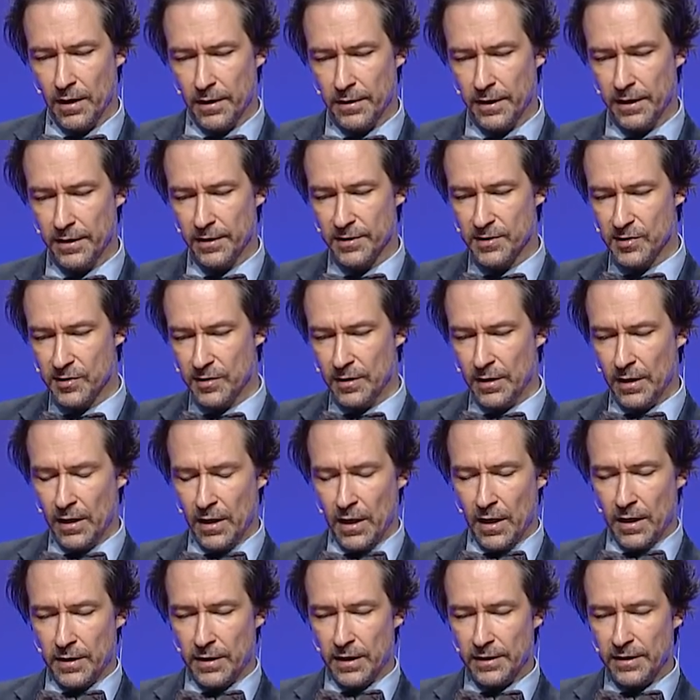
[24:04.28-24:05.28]

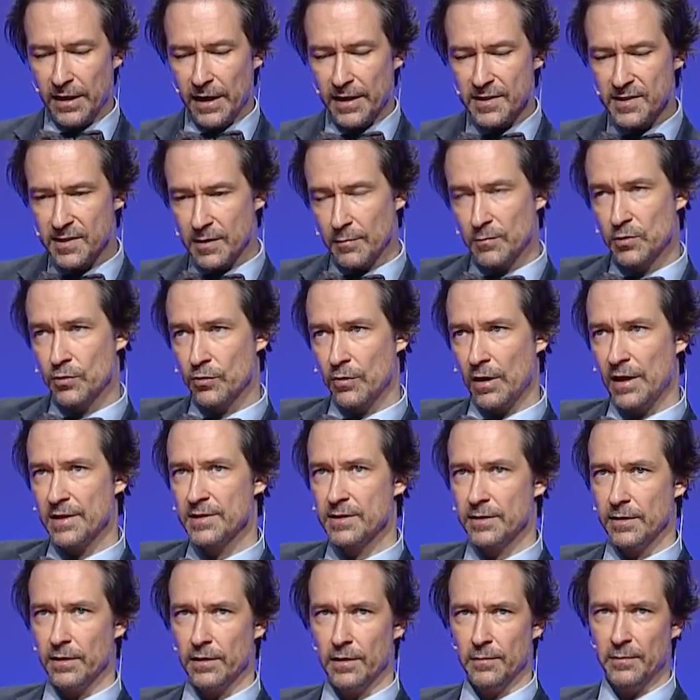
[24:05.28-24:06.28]
that has some
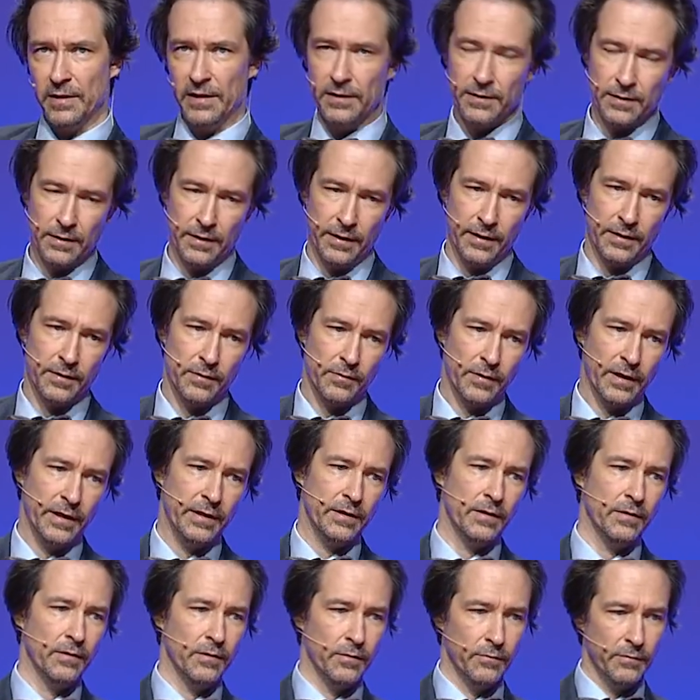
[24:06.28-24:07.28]
trust element in it,
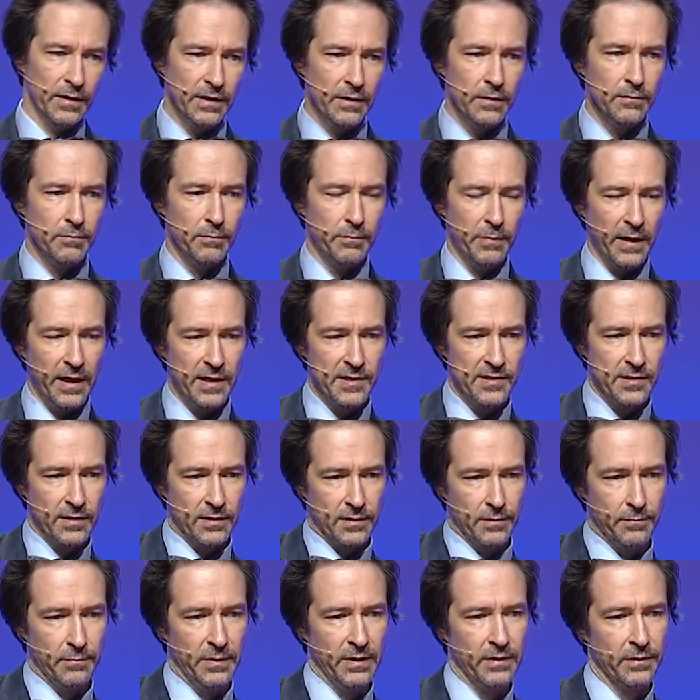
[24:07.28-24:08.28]
right? We can
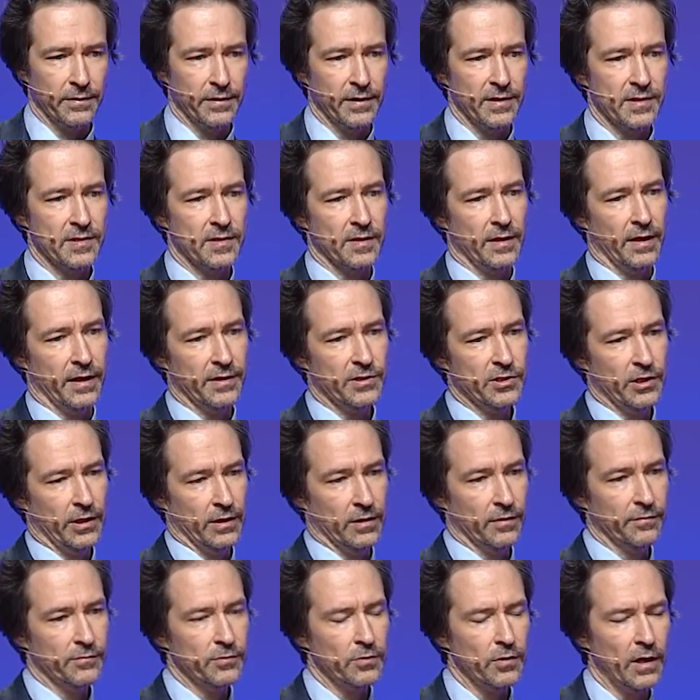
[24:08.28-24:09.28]
basically build this
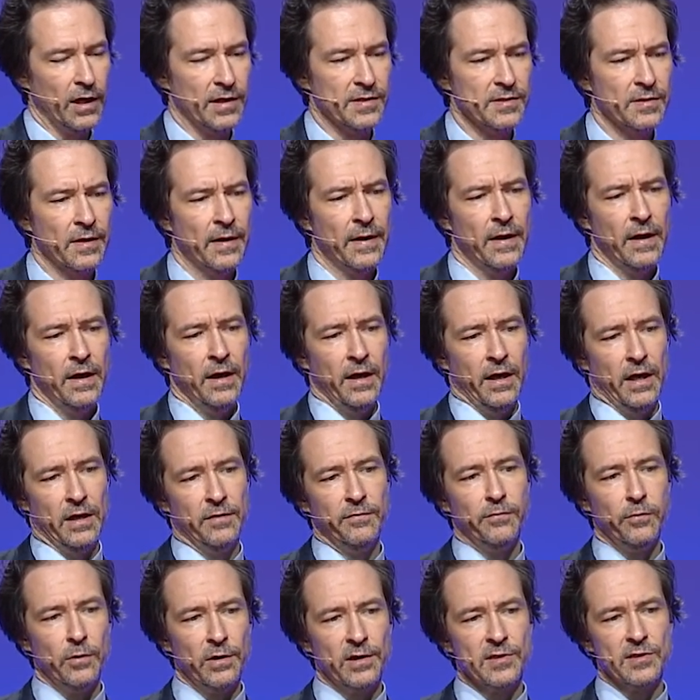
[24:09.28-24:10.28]
chain of trust.
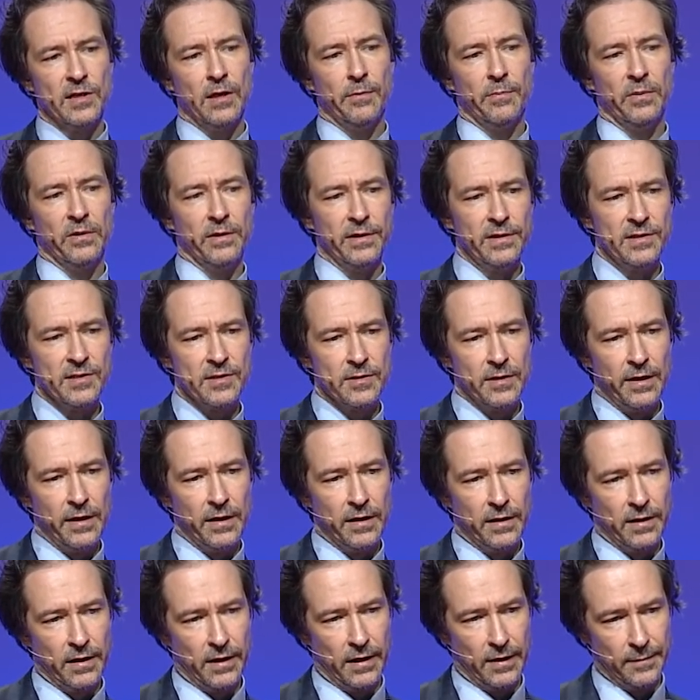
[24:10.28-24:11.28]
And for example, let's
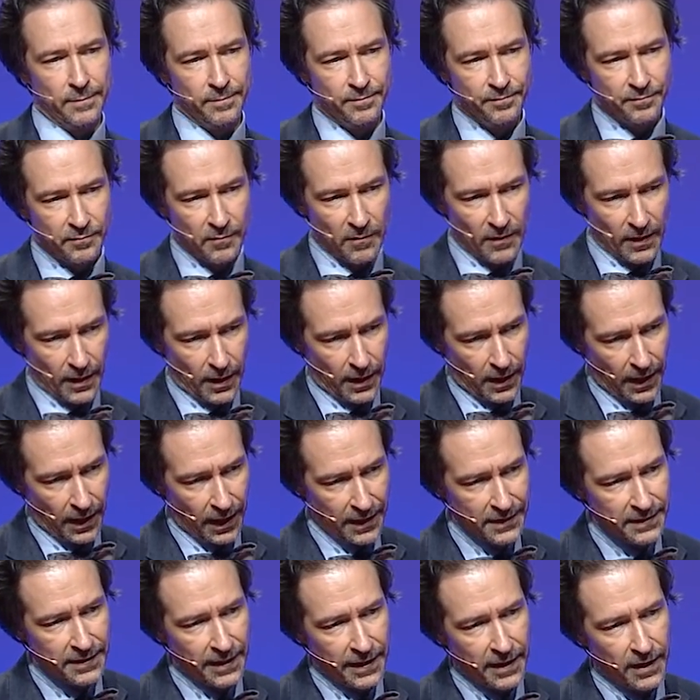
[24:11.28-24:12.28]
take
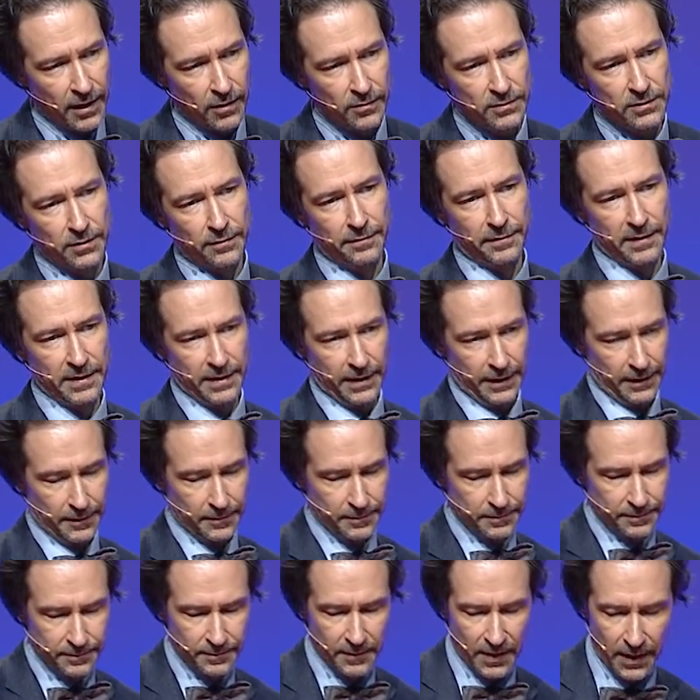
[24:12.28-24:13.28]
anti-counterfeiting,
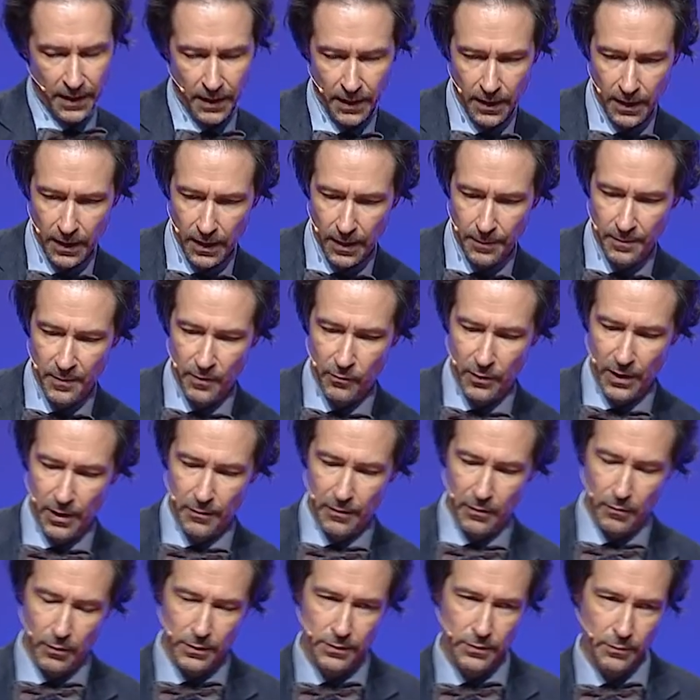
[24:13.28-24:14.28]
where
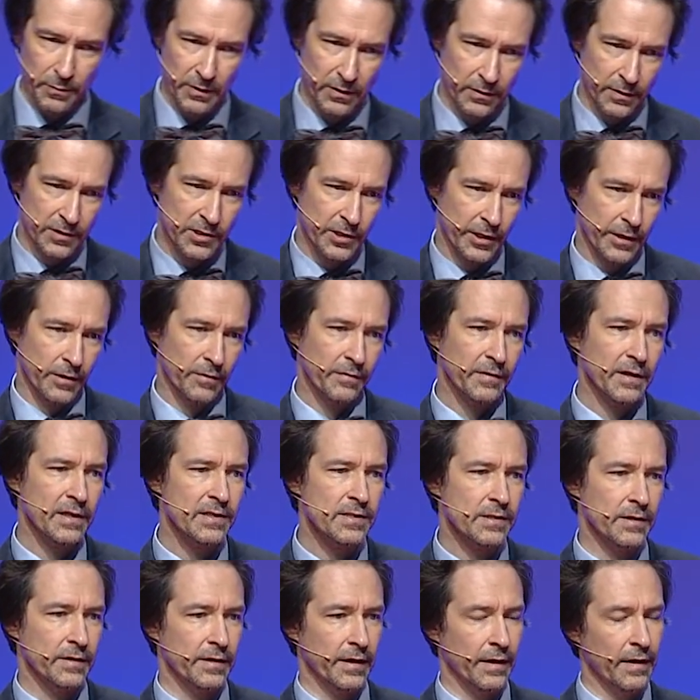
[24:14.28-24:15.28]
we want to build a chain of
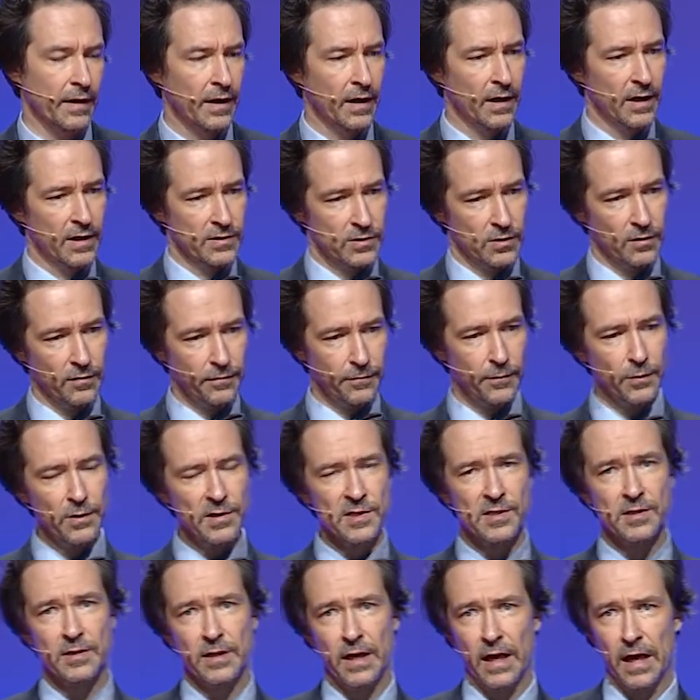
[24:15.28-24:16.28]
custody. So the
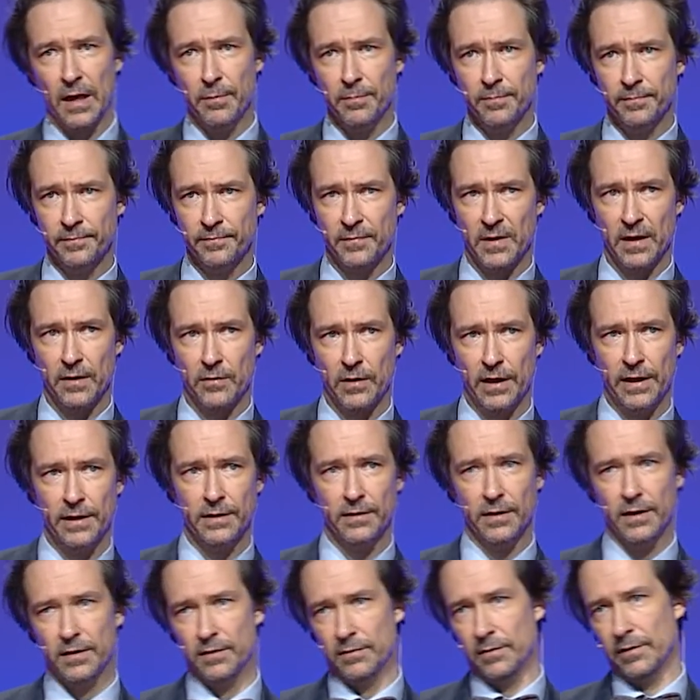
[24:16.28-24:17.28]
first step,
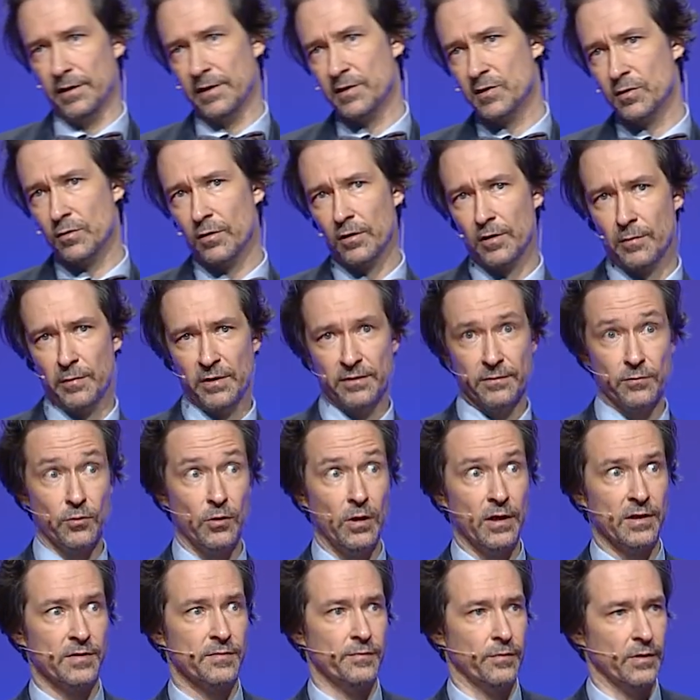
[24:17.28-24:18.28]
right? And let's talk about
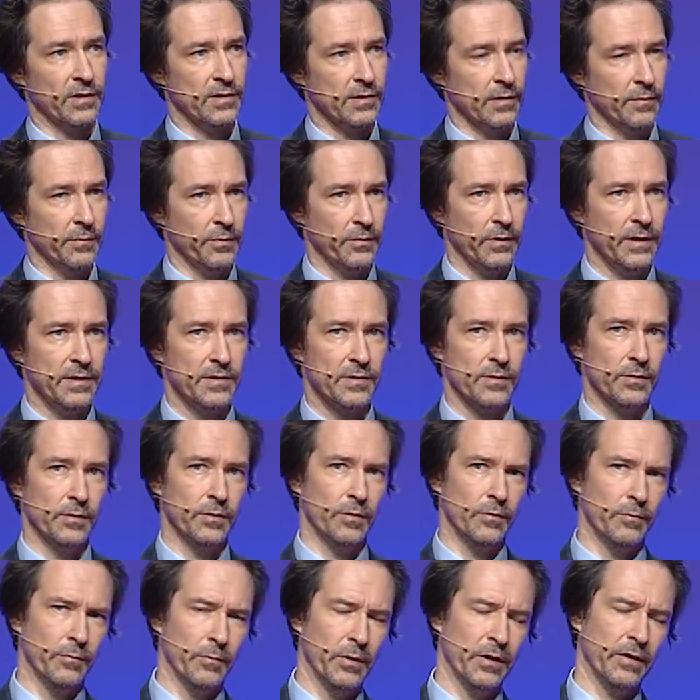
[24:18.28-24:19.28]
drugs, for example, right? So
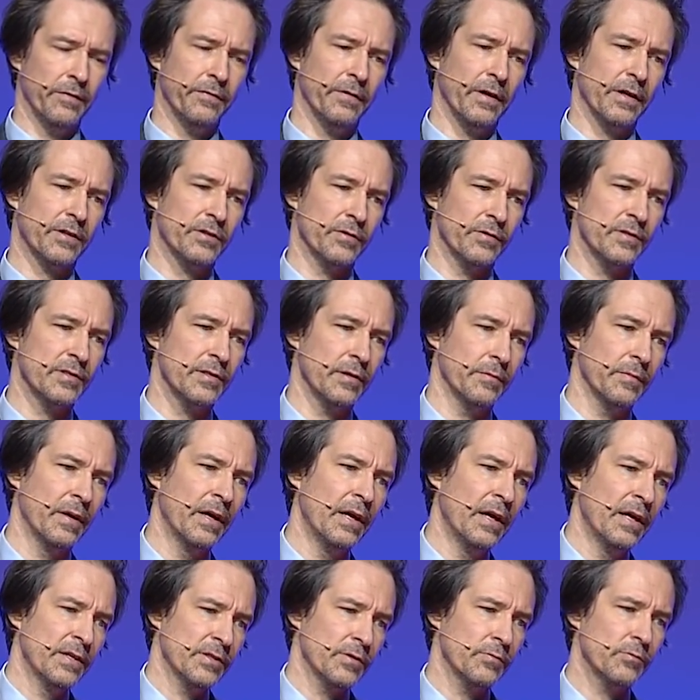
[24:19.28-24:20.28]
you manufacture some
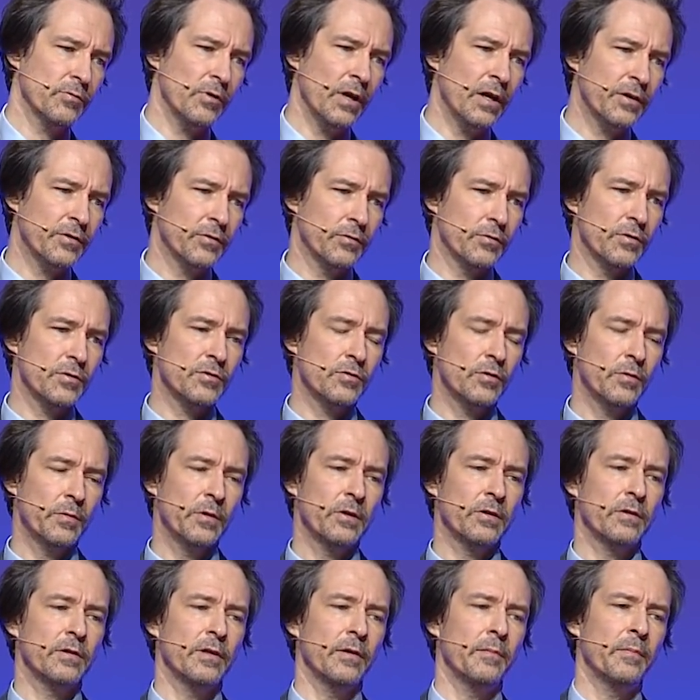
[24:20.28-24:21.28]
drug, you
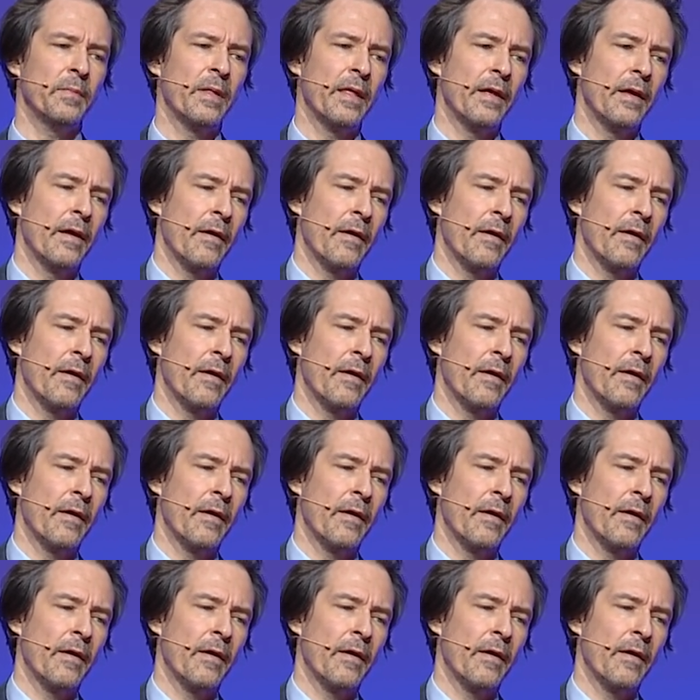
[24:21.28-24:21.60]
distributed them,